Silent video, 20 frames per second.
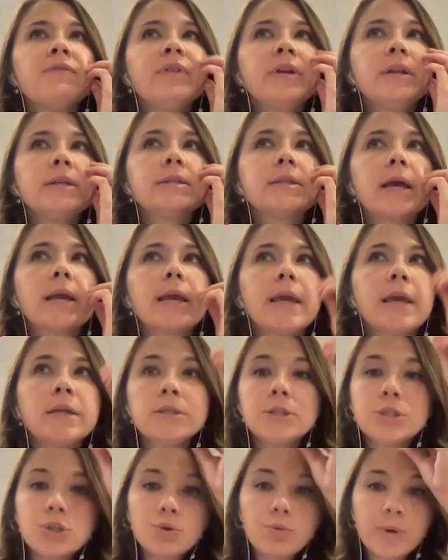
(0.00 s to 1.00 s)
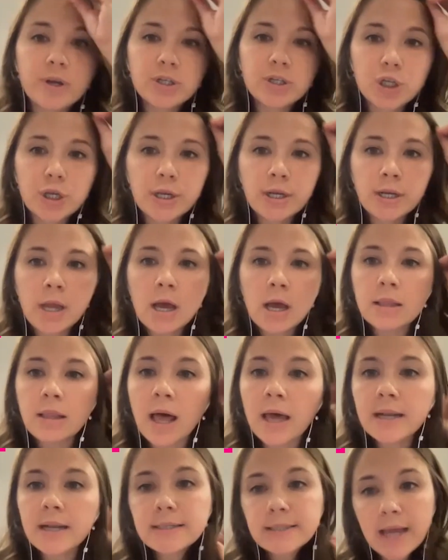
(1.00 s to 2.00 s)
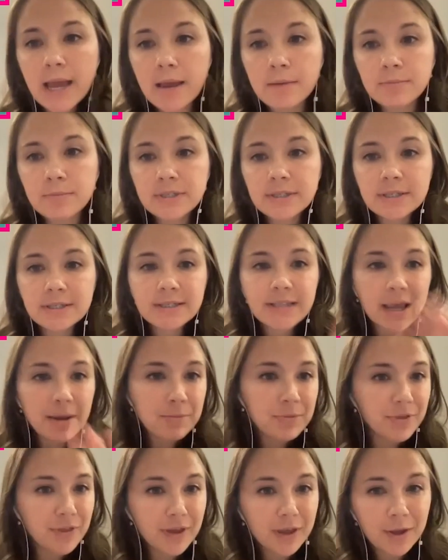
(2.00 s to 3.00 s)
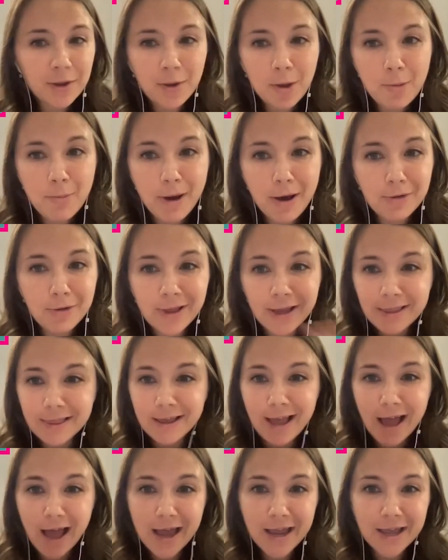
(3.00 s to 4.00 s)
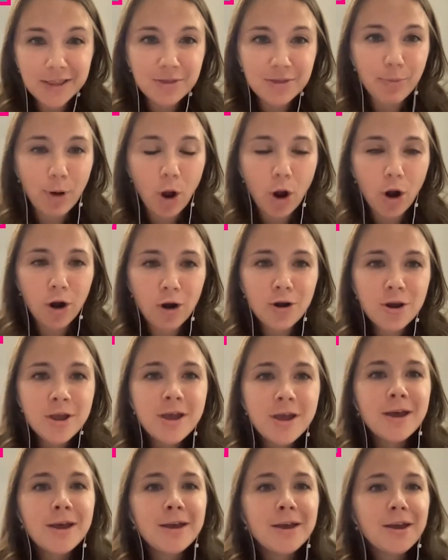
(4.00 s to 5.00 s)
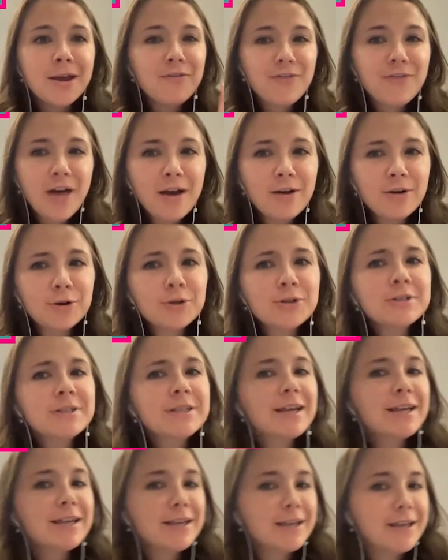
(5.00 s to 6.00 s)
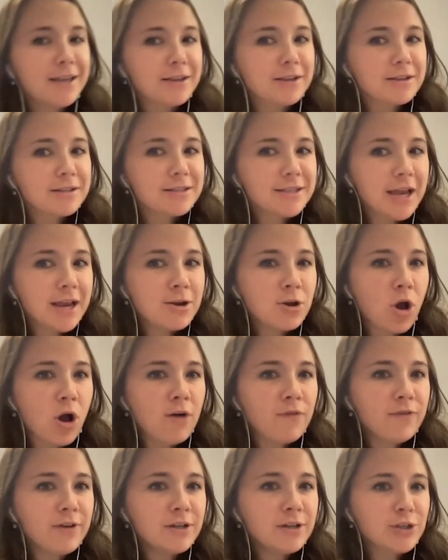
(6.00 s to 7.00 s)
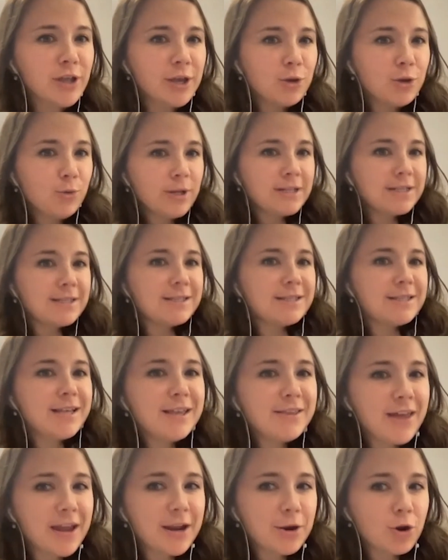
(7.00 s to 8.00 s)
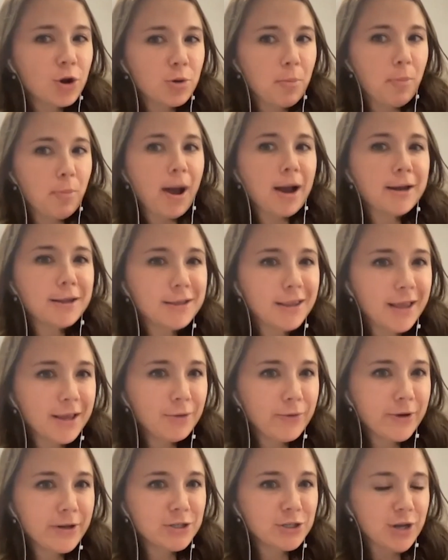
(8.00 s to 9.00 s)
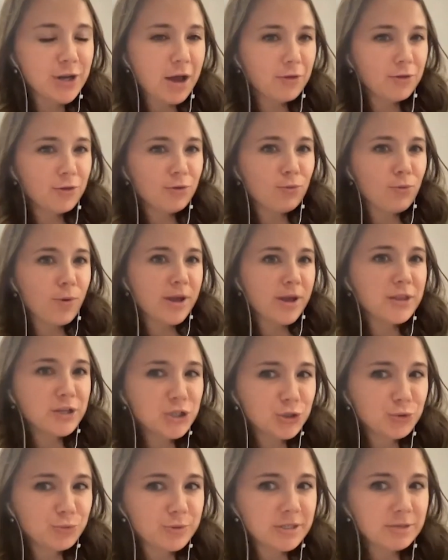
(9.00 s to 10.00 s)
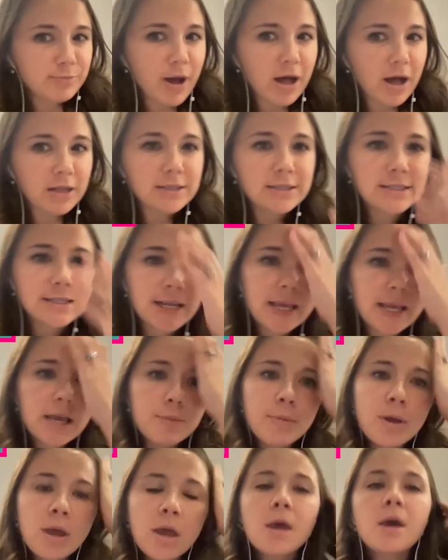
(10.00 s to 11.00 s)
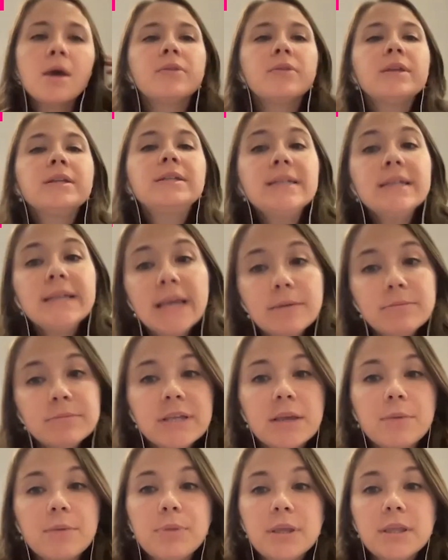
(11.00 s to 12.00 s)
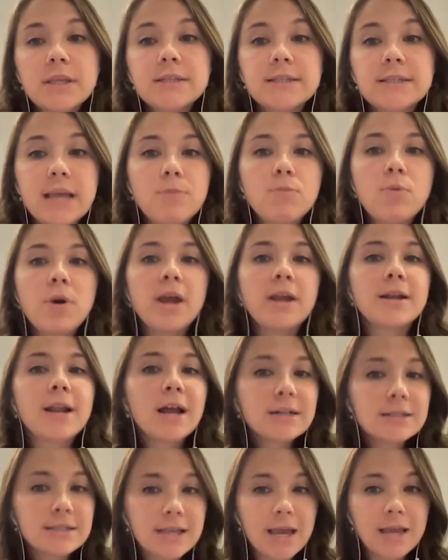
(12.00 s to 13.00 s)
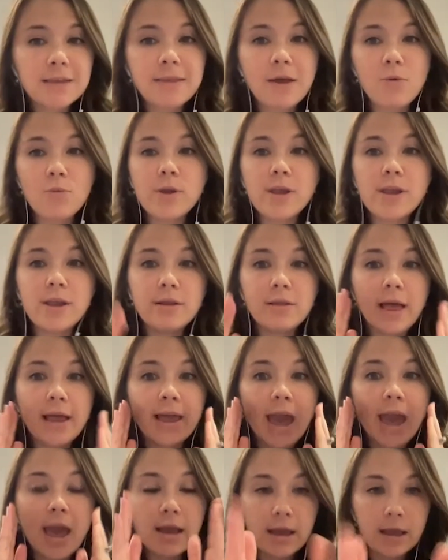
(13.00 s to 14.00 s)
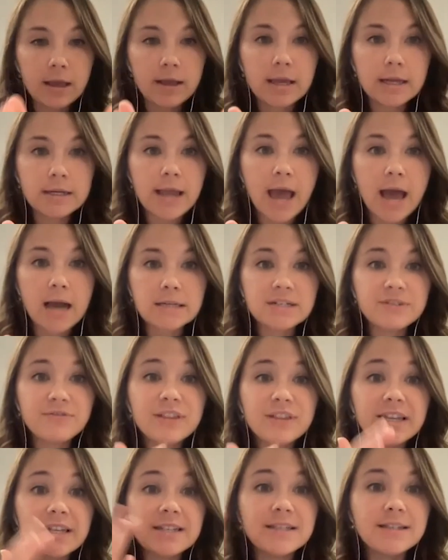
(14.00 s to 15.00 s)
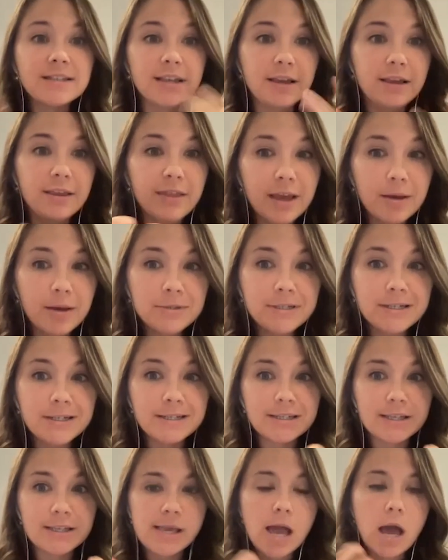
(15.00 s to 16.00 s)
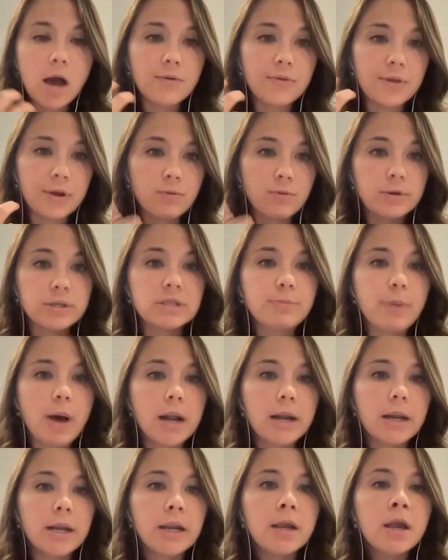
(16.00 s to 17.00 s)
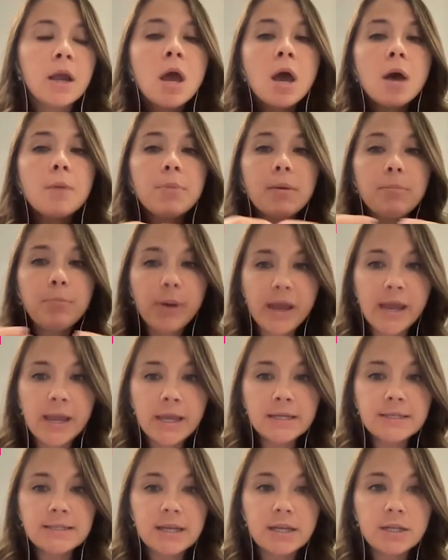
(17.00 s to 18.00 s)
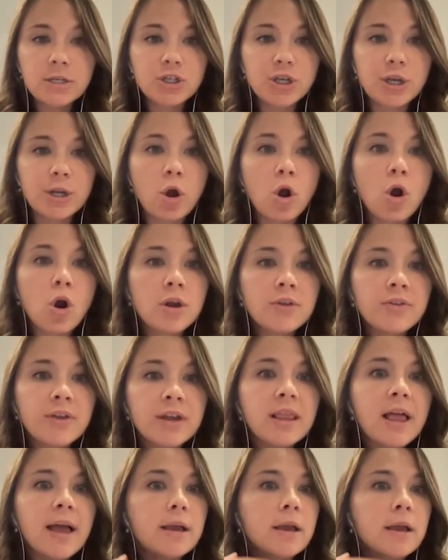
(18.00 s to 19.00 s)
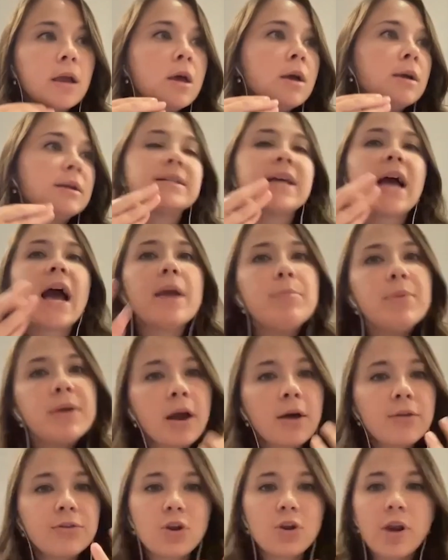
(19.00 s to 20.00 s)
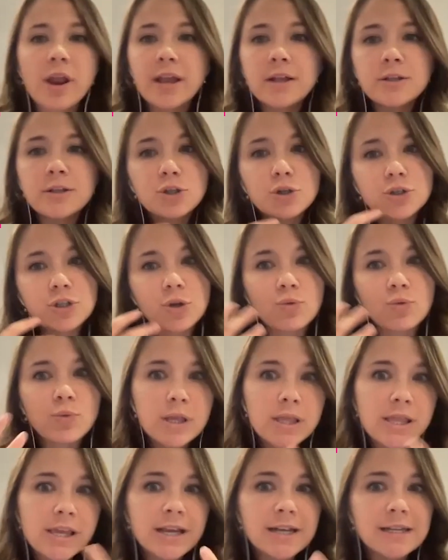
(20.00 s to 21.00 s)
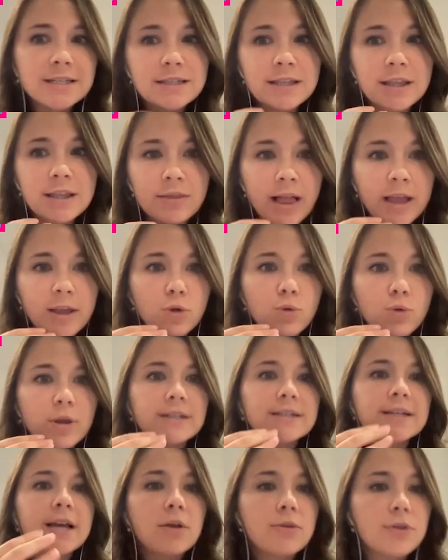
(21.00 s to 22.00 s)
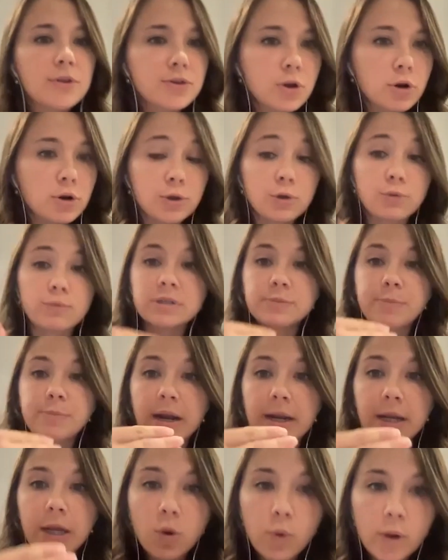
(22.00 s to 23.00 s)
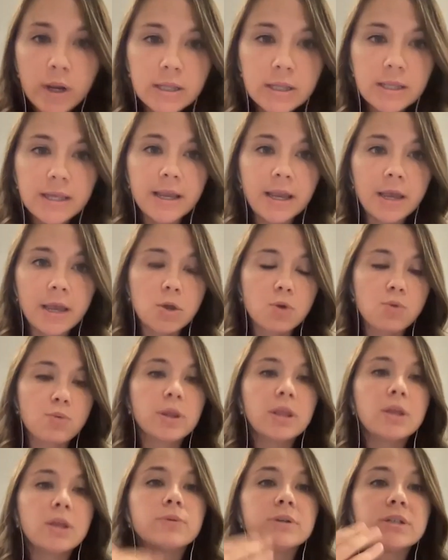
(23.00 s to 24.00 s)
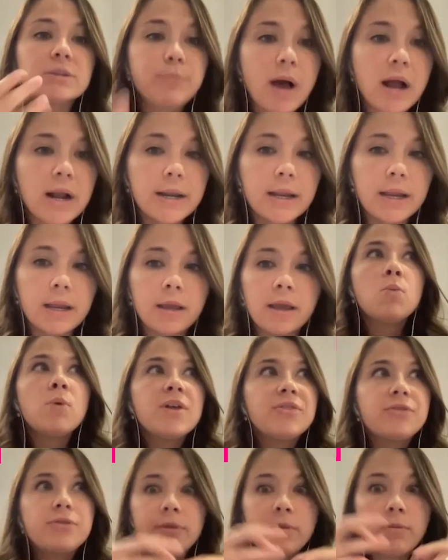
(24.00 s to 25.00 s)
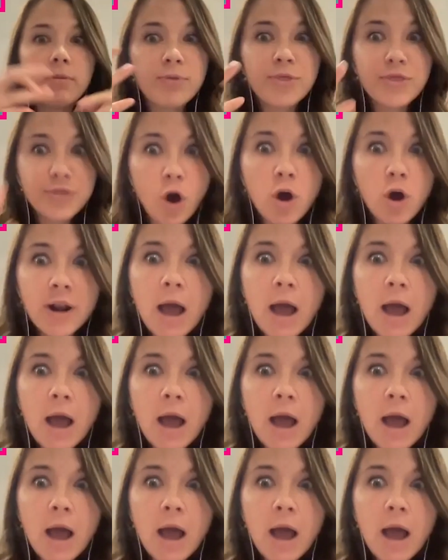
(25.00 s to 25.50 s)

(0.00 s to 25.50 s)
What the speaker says: it is like intuition. A lot of times, same thing about like the guy at the bar. If that girl's like standoffish, like you can see that in her body language and how the way that she responds to him. The DMs can be the same way. Not saying that we like can actively see them to see how they're responding, but paying attention. Are they like typing out their answers and really like you can tell that they're responding quickly and they're really responding with thought